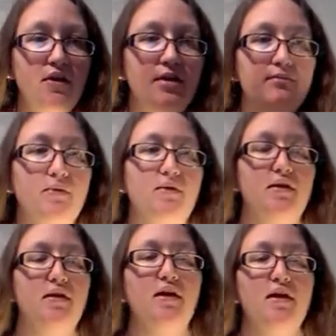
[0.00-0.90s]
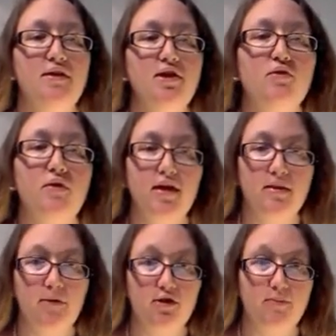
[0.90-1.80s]
important that you create
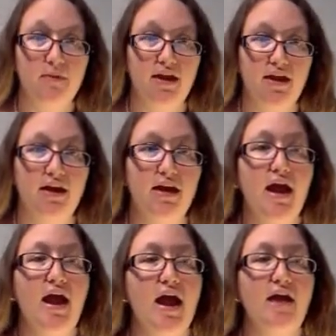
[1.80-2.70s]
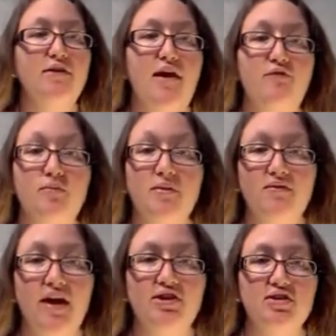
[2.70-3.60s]
a birth plan, and that you have your
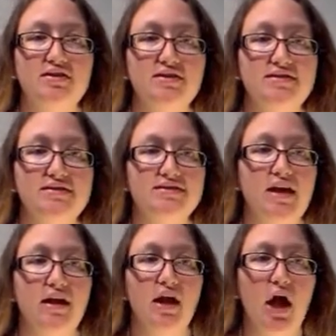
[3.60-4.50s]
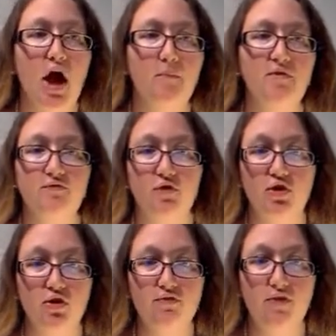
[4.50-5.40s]
provider sign a copy for
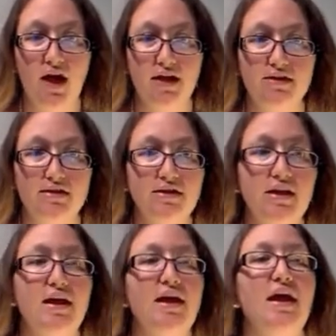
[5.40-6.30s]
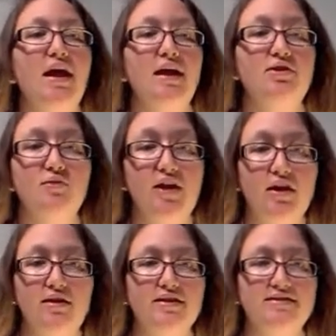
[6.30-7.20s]
your file, and you
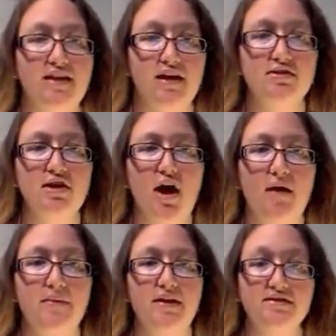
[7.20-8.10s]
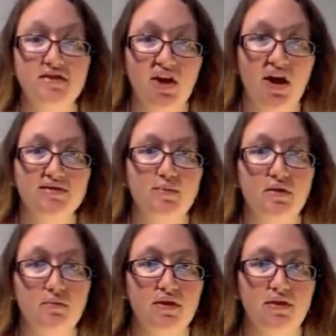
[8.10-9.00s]
carry a signed copy into the
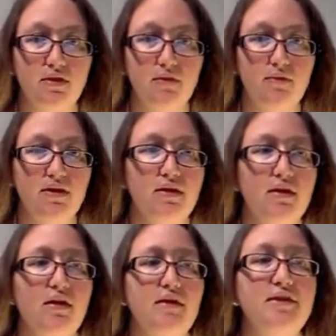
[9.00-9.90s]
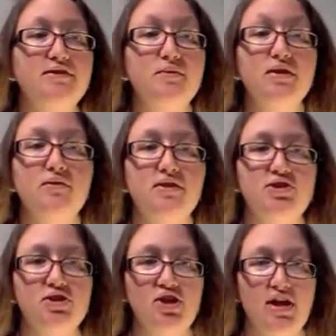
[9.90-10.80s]
hospital with you. This will
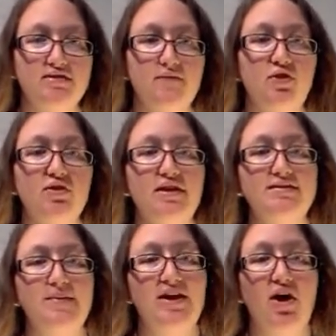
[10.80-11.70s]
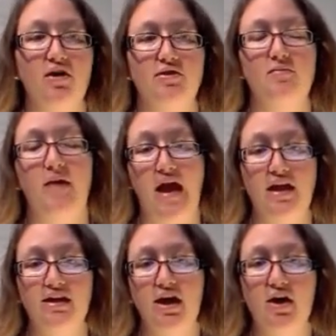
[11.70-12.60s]
increase your chance of your needs being honored by
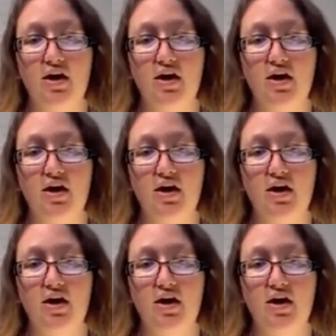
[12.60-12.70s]
an